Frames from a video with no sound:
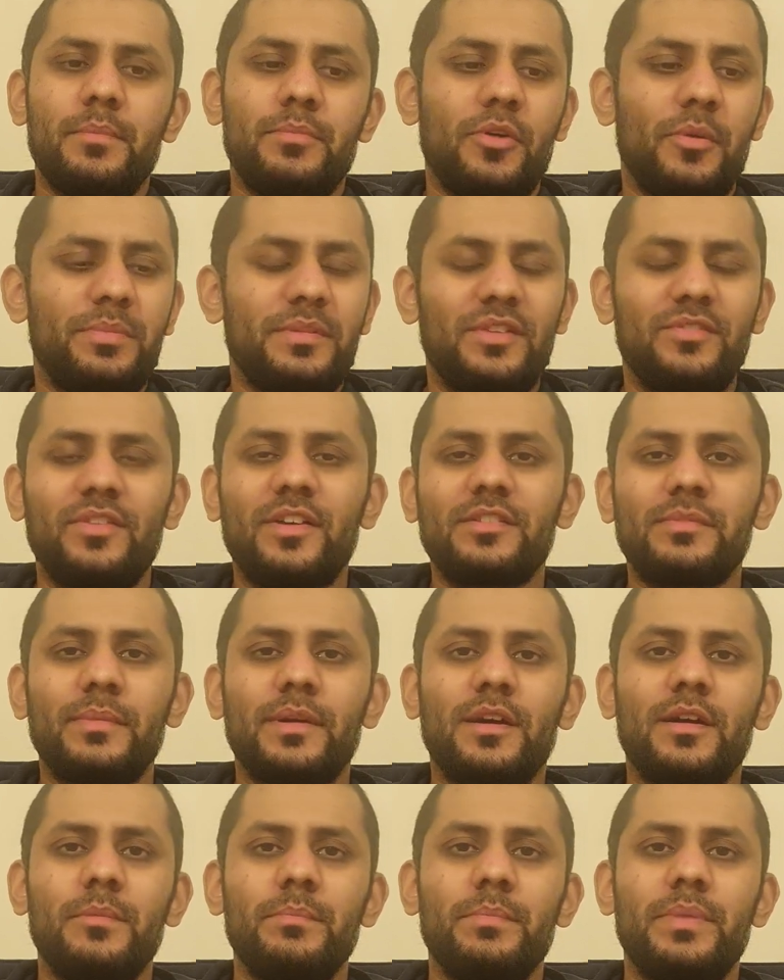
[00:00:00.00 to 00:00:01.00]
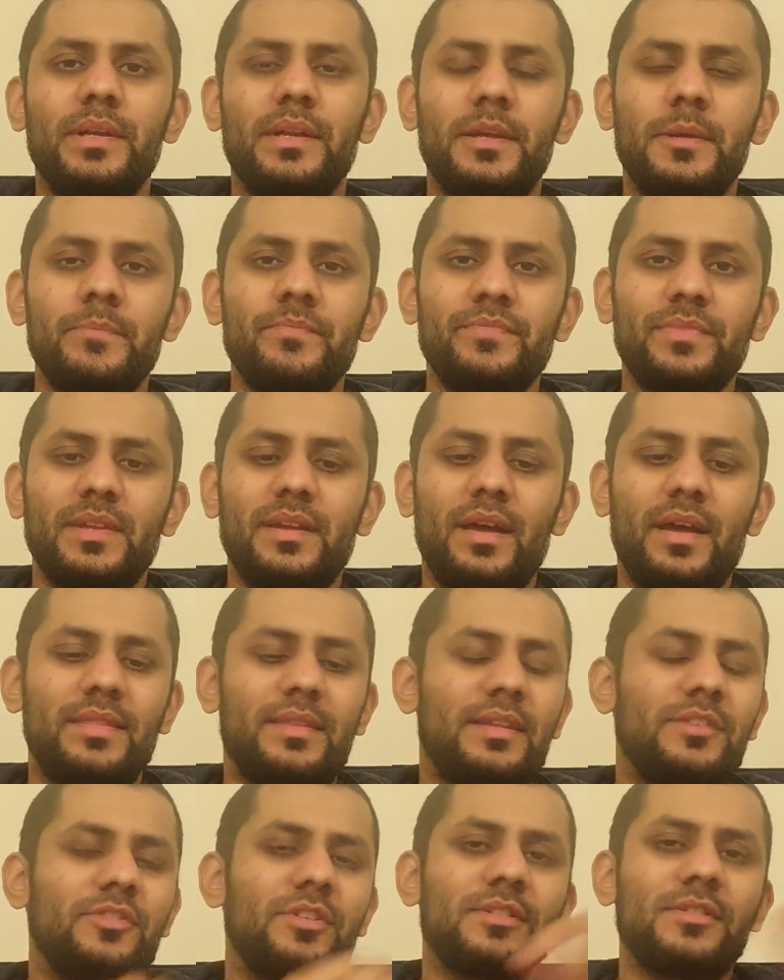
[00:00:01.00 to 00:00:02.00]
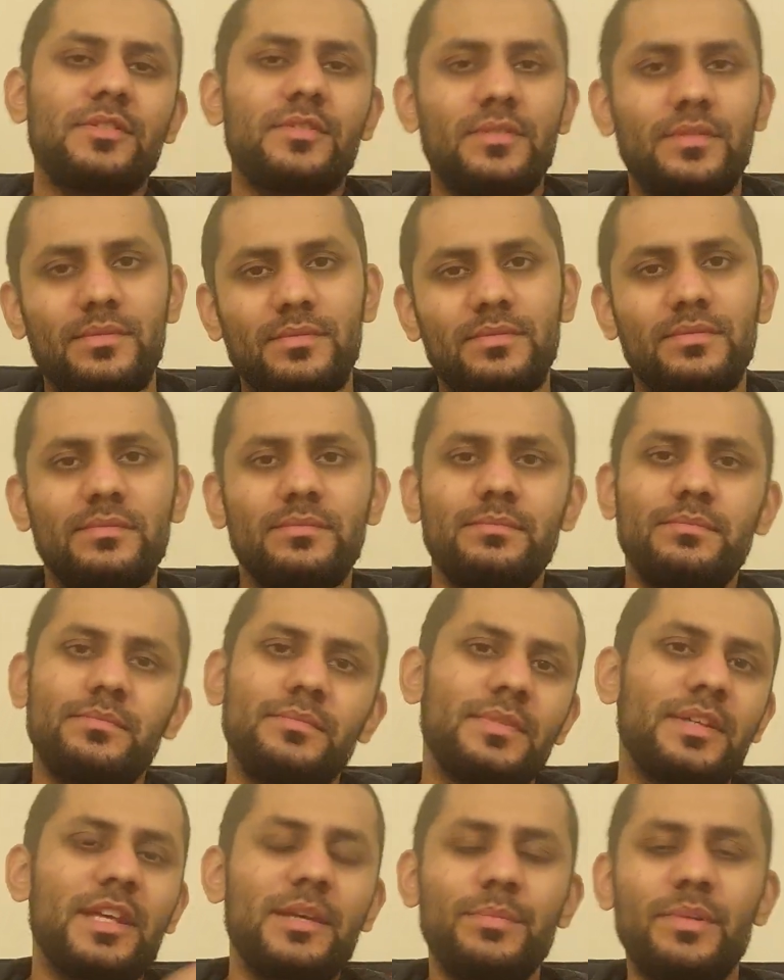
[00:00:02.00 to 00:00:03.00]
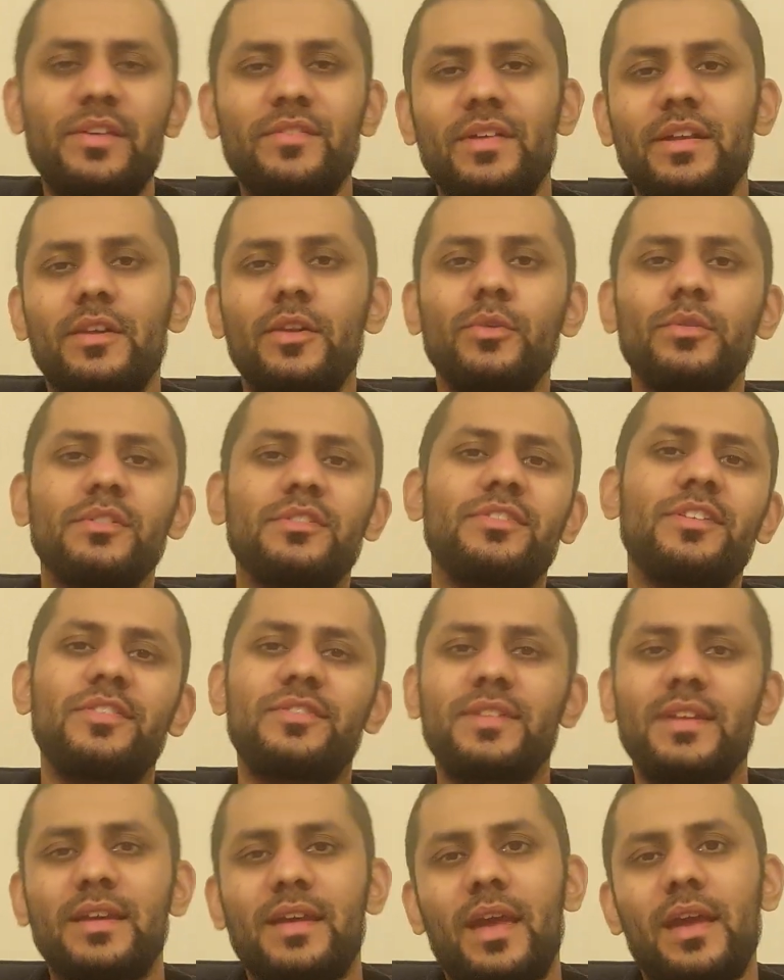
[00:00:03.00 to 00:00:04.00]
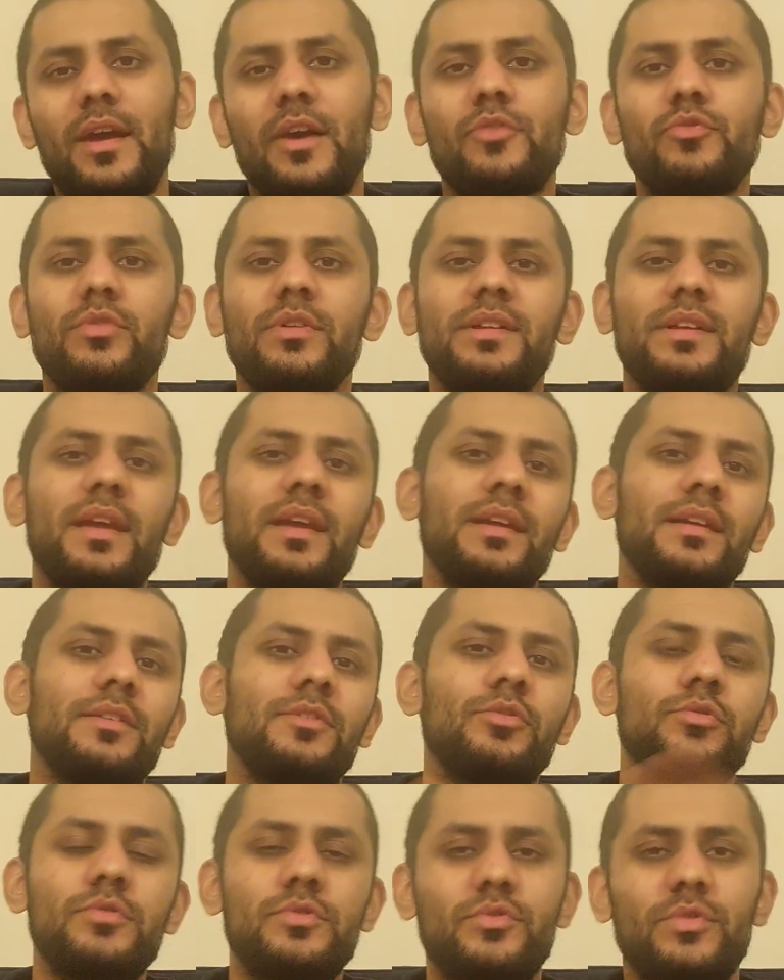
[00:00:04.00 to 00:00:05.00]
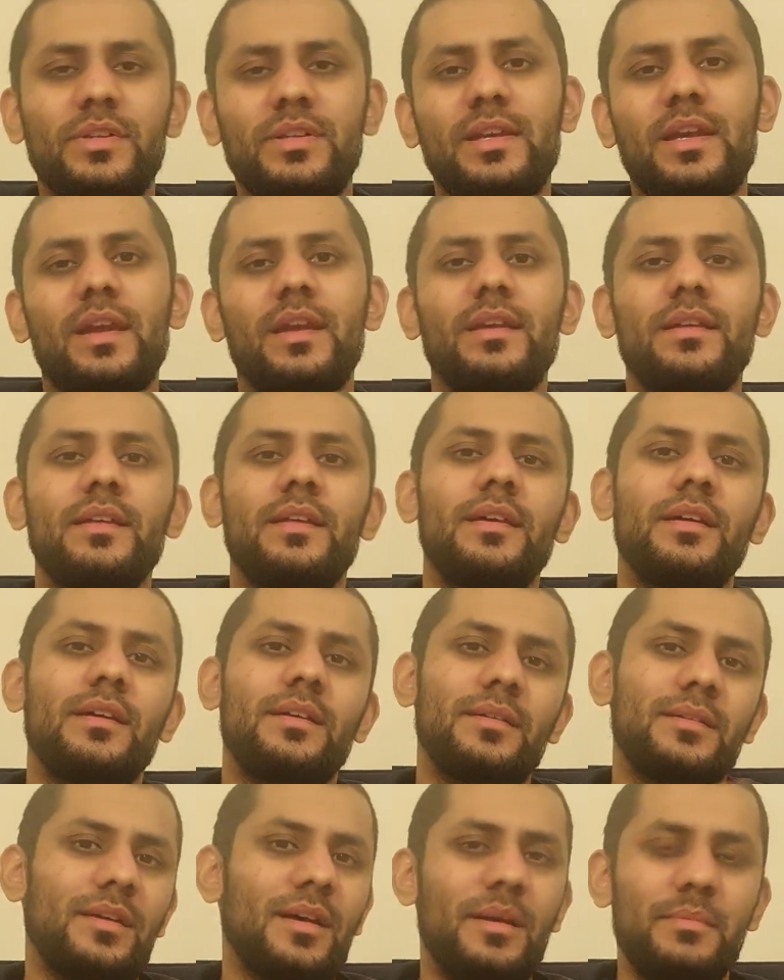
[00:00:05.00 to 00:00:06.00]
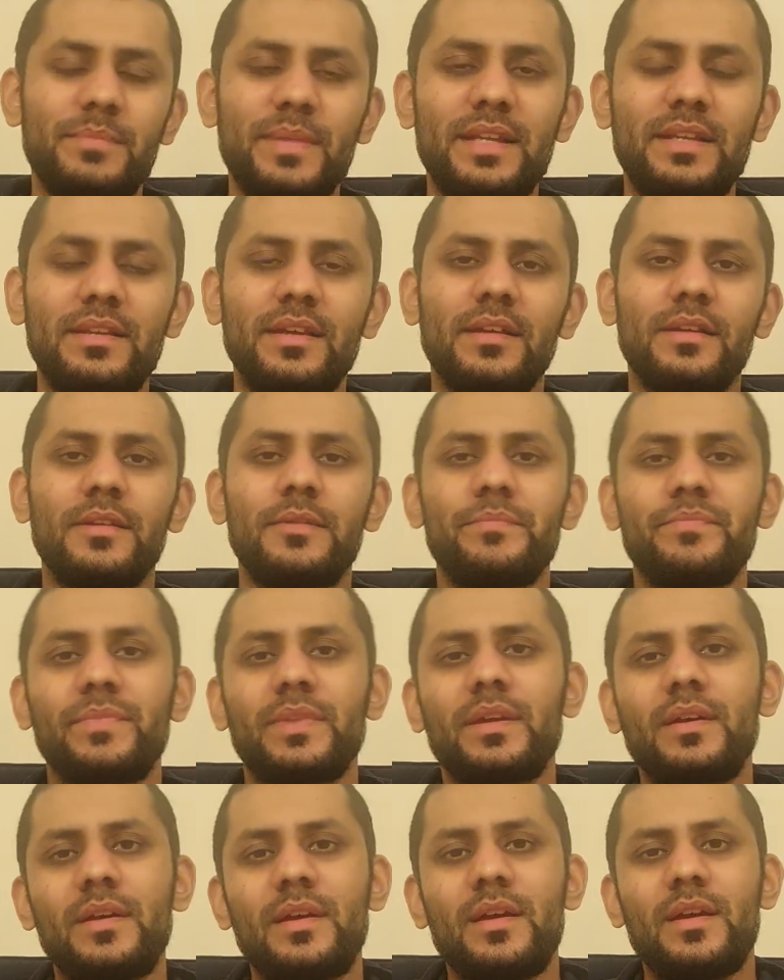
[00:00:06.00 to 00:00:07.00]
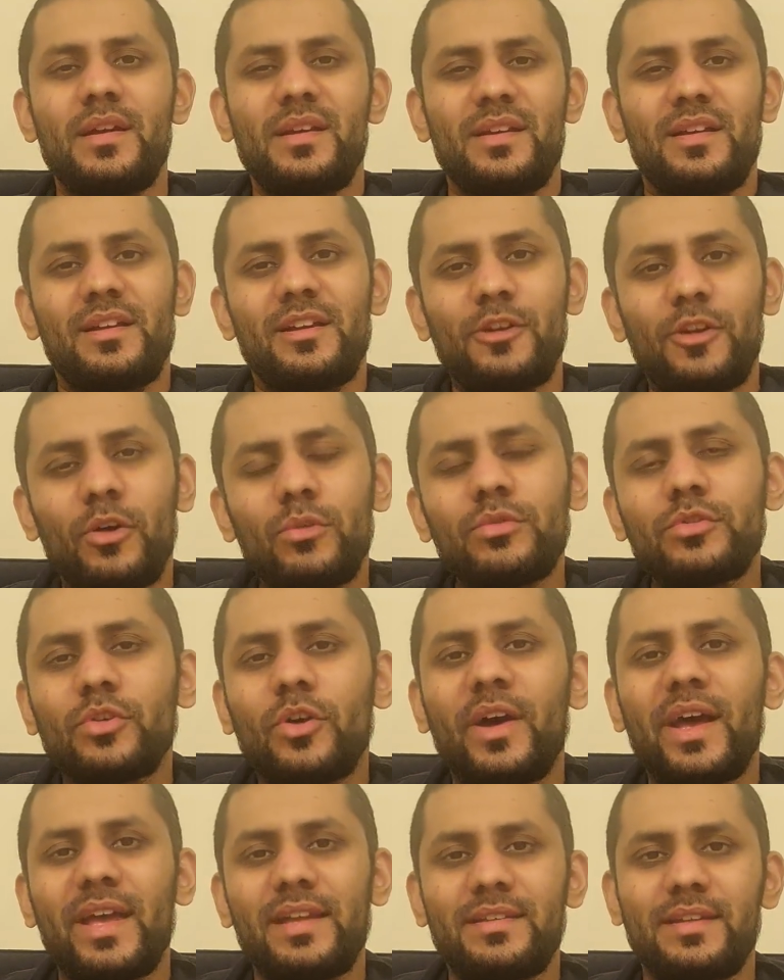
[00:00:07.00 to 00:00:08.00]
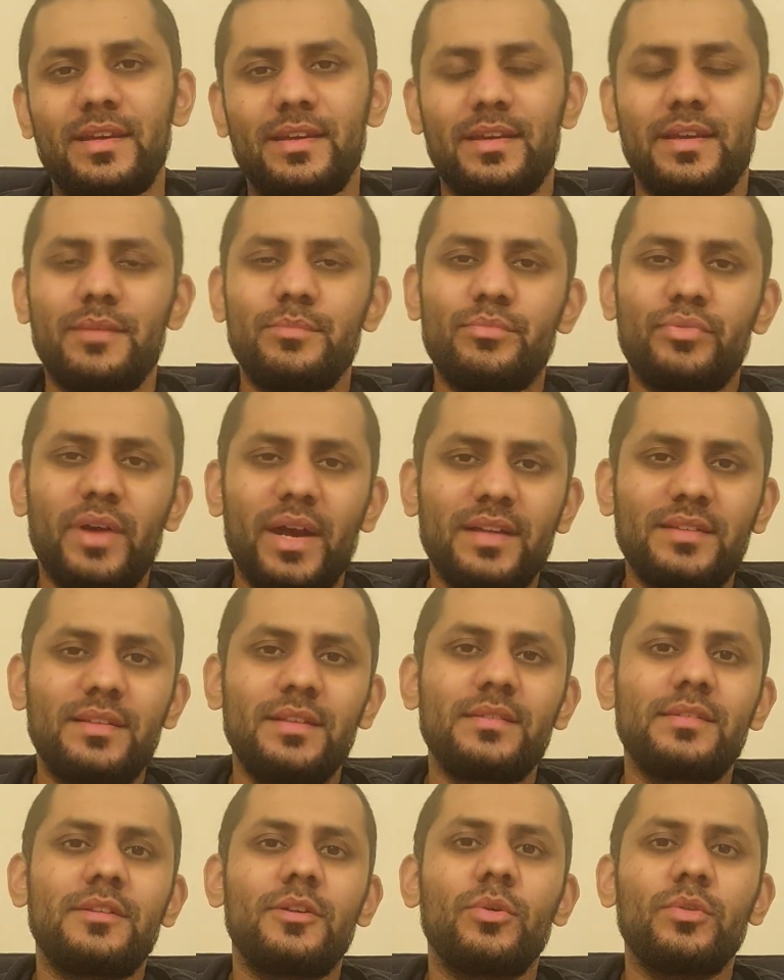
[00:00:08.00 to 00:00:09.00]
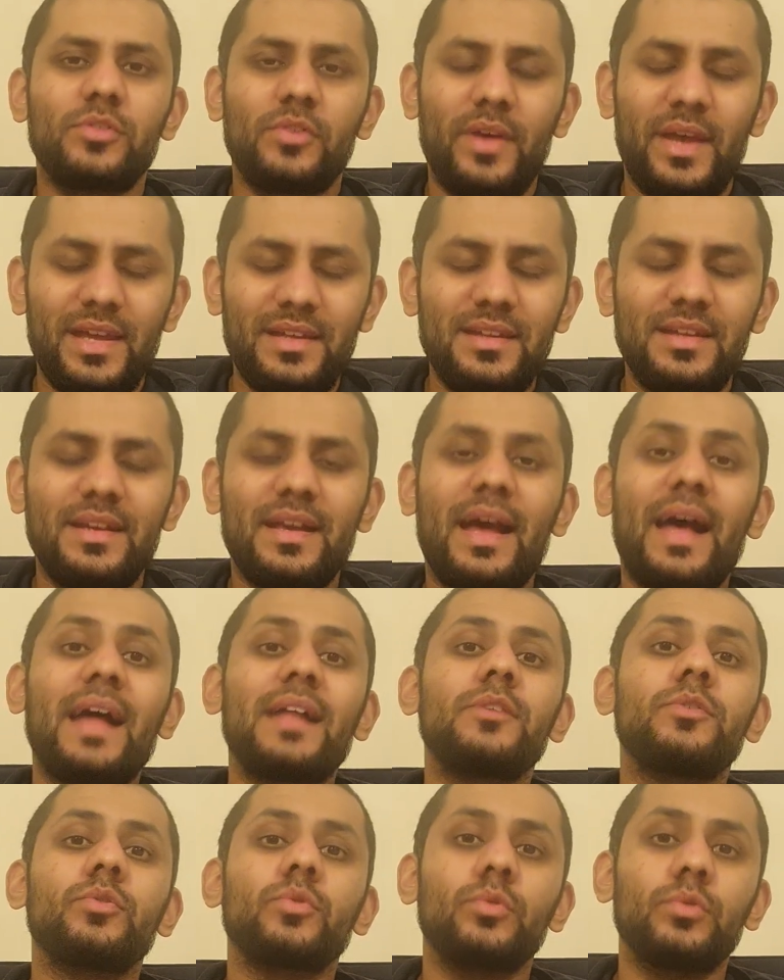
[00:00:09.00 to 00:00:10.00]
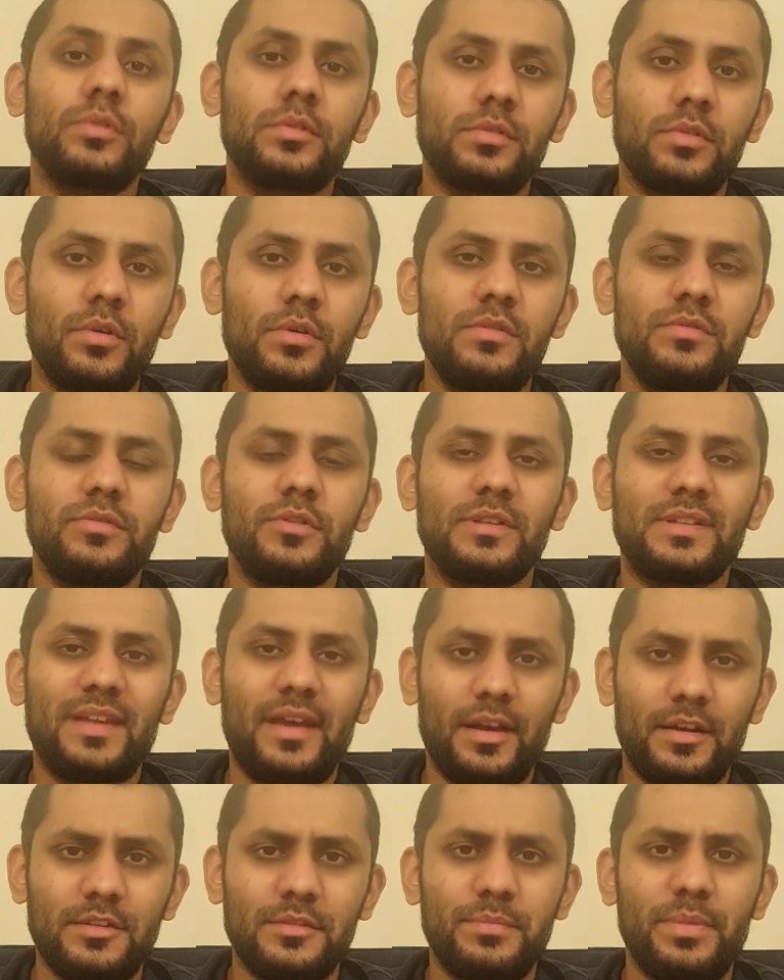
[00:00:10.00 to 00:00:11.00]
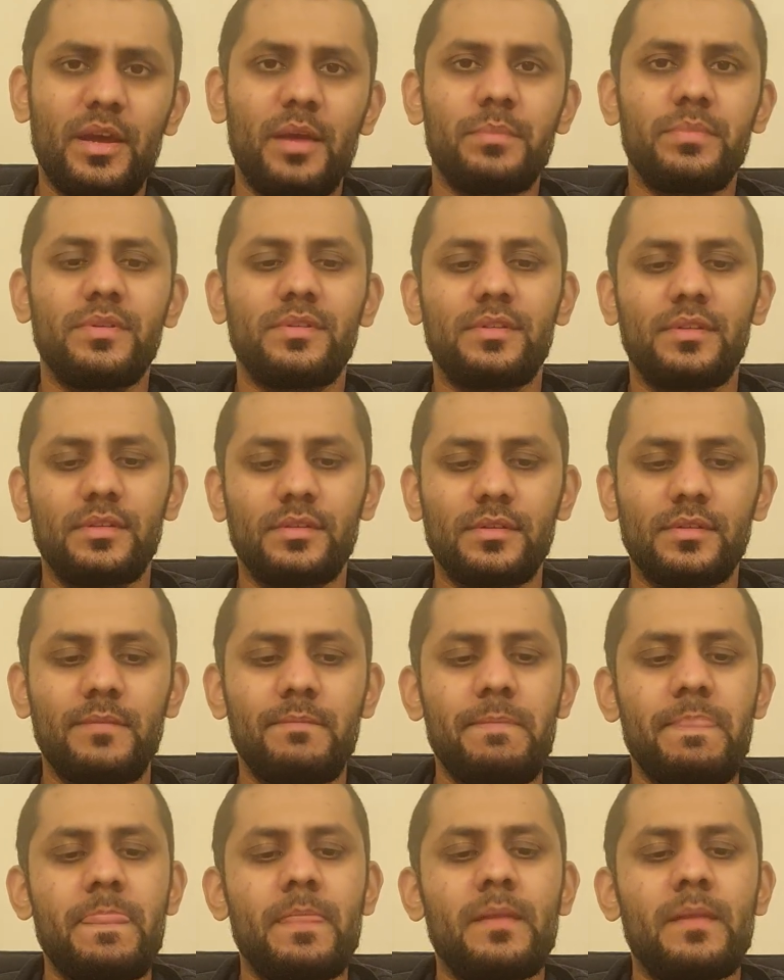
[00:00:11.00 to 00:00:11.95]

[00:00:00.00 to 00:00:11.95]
property investment company, and then just keep giving loans, 50k, 100k, 200k, a million. Loans are a headache. In practice, loans are a headache, and also for tax purposes.